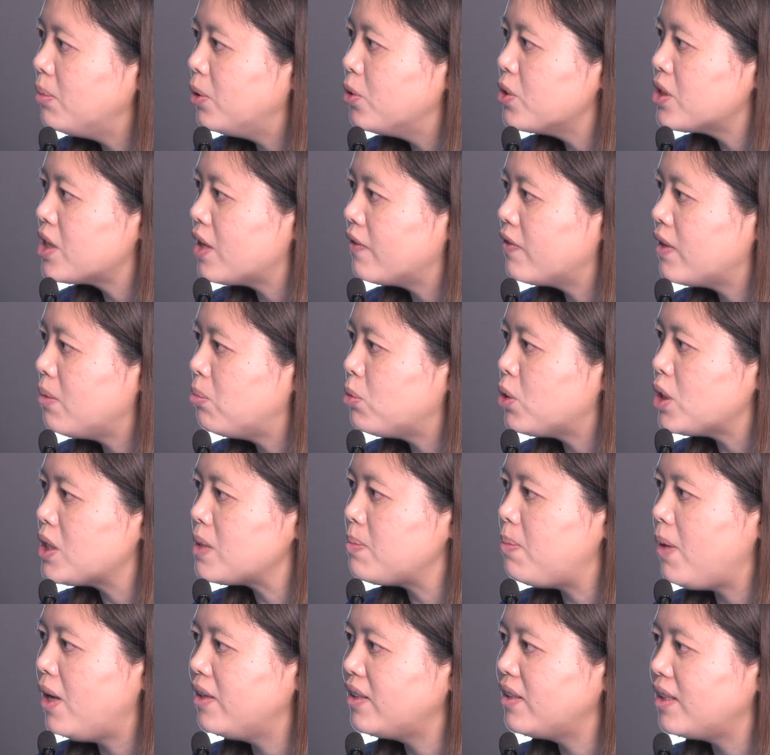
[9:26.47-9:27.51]
most of them
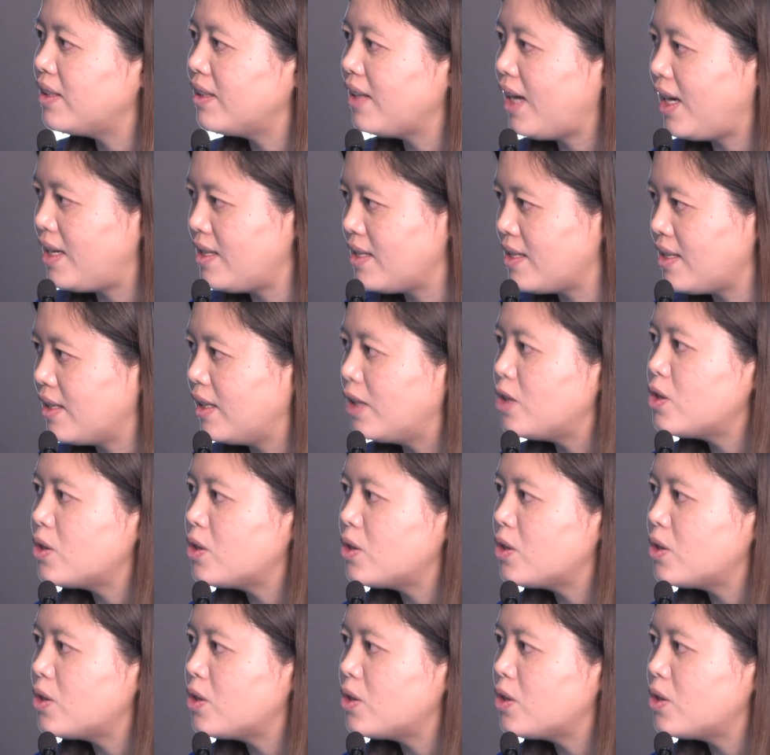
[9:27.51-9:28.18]
responded nicely